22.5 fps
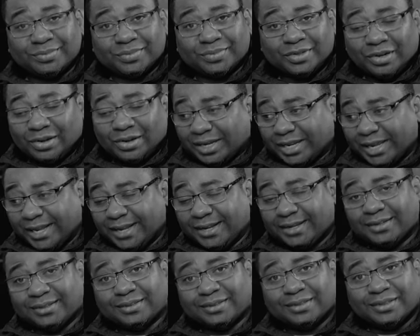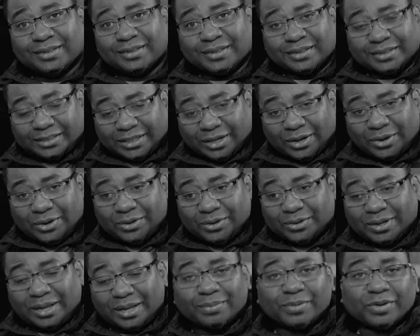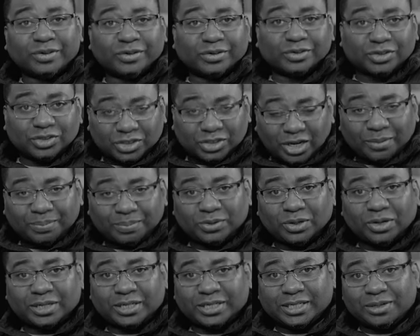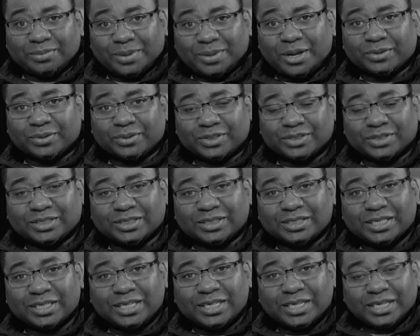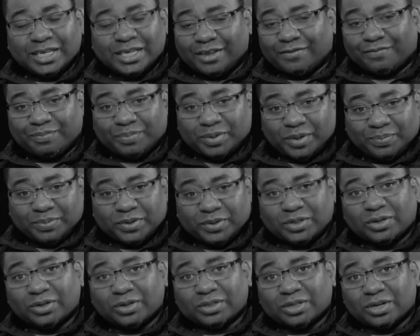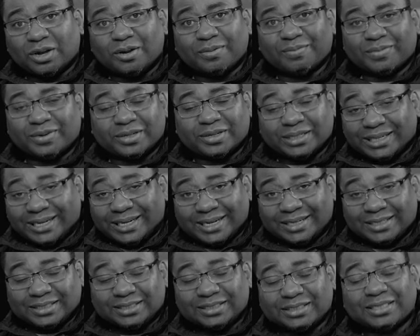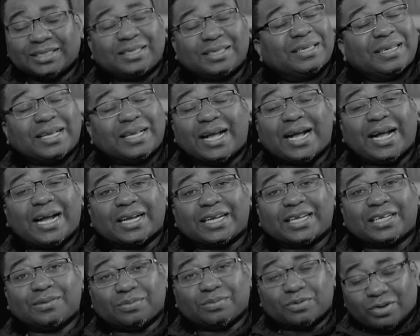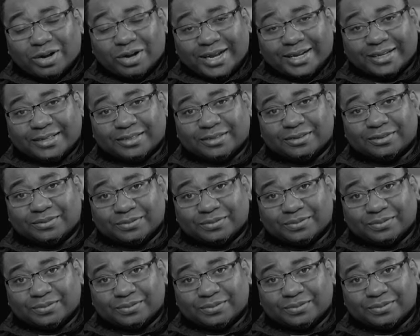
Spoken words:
okay? So I'm going to stop talking about it. If people don't come collect, I keep quiet.